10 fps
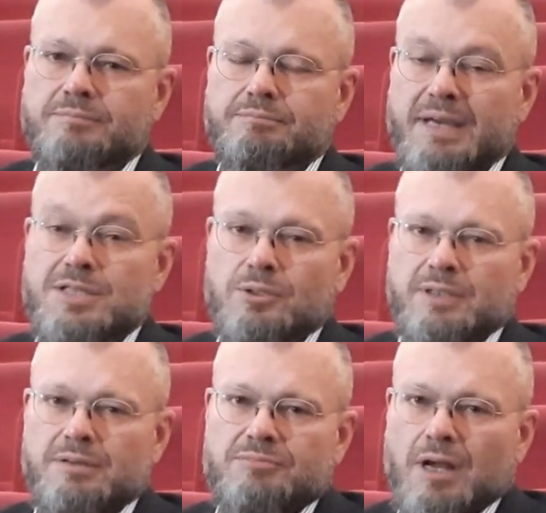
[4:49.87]
based on
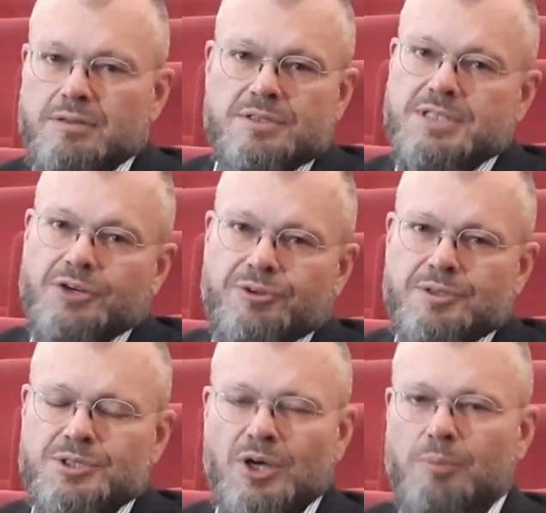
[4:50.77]
a rather
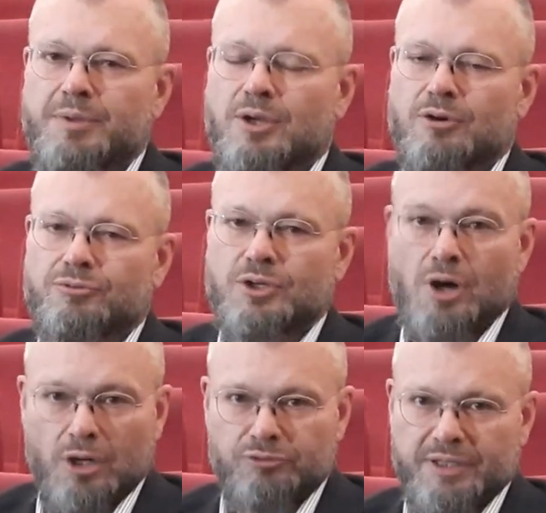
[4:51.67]
serious topic of the
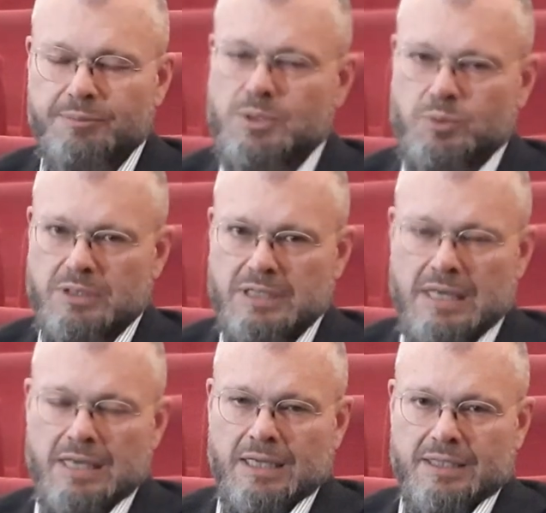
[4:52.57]
conflict between
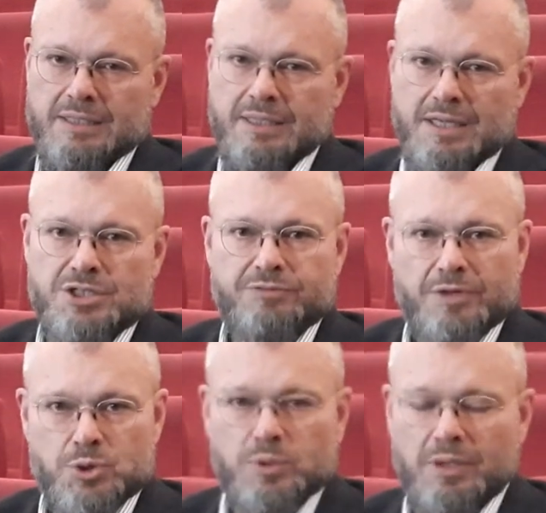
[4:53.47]

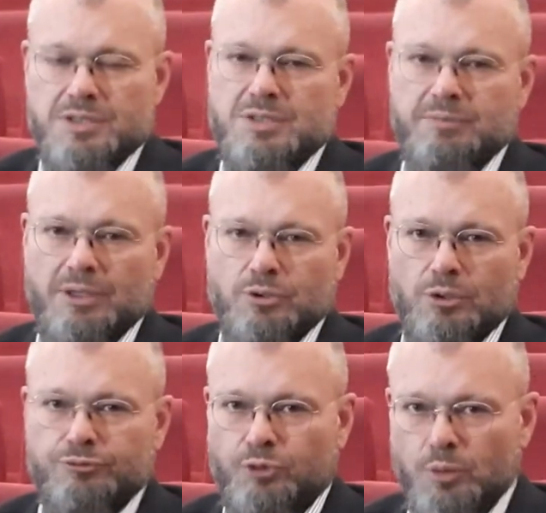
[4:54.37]
individualism and
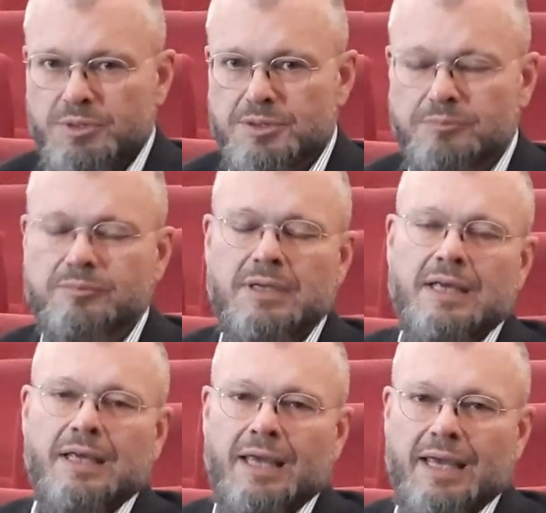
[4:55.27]
conformism,
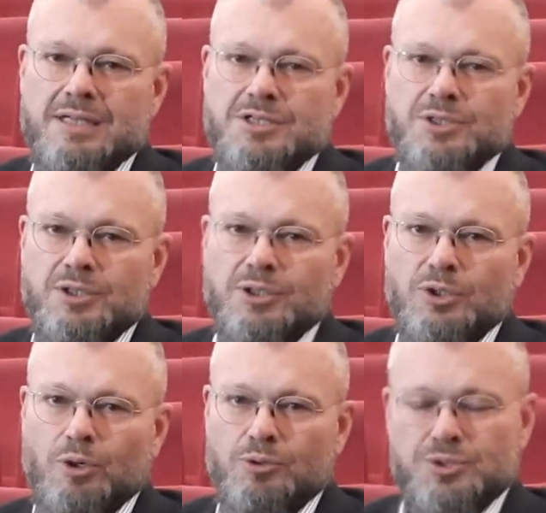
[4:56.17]
and
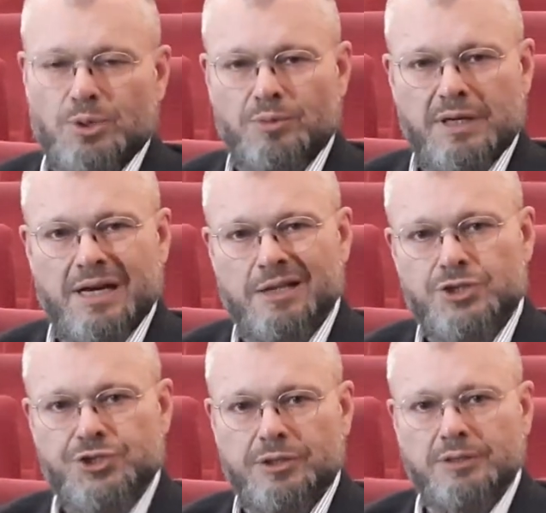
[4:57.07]
also the
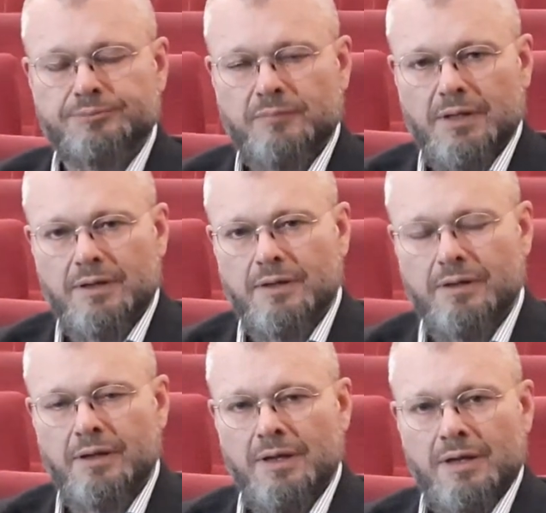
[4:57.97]
cultural
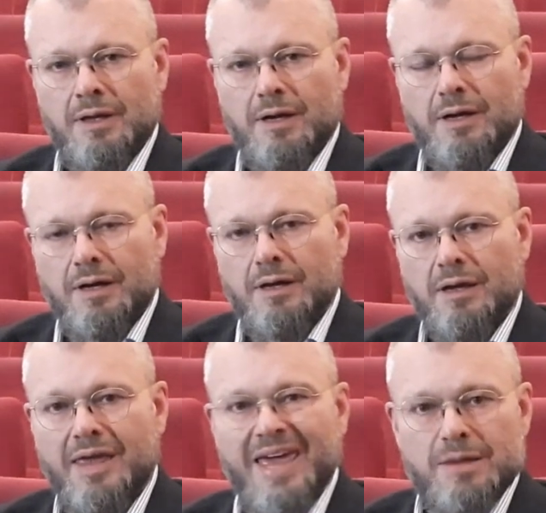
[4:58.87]

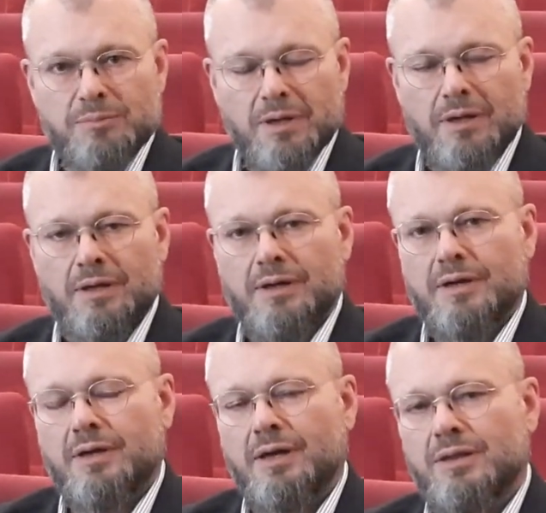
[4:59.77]
game
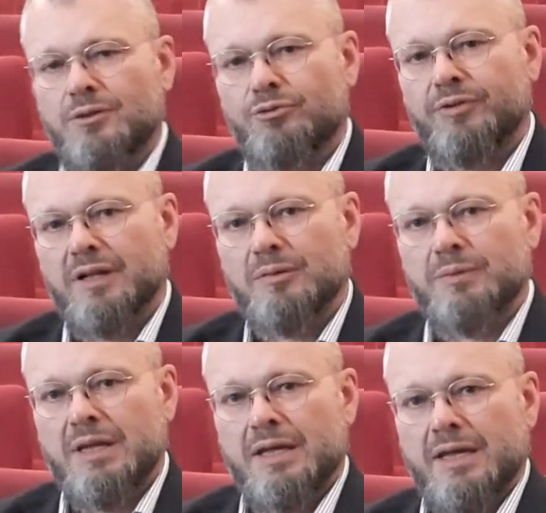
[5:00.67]
in the
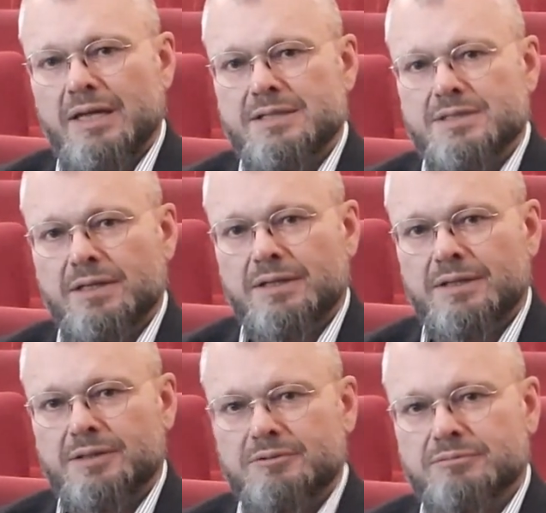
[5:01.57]
film is,
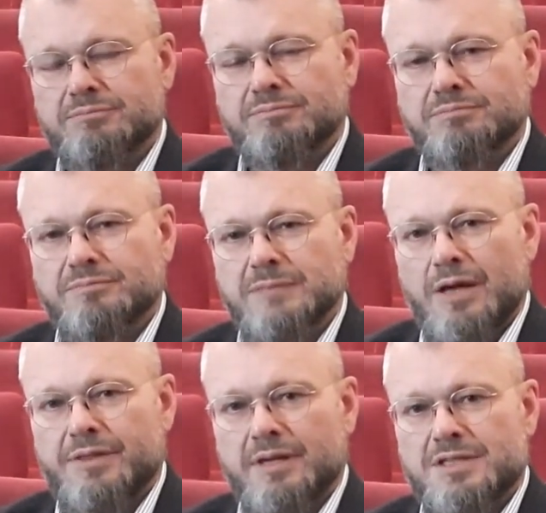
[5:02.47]
I
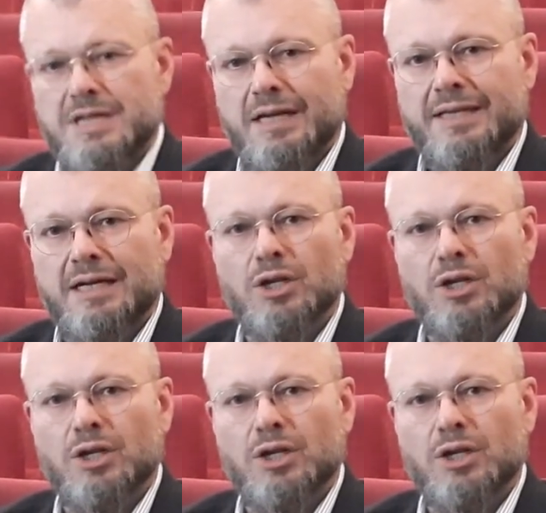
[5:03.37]
think, telling a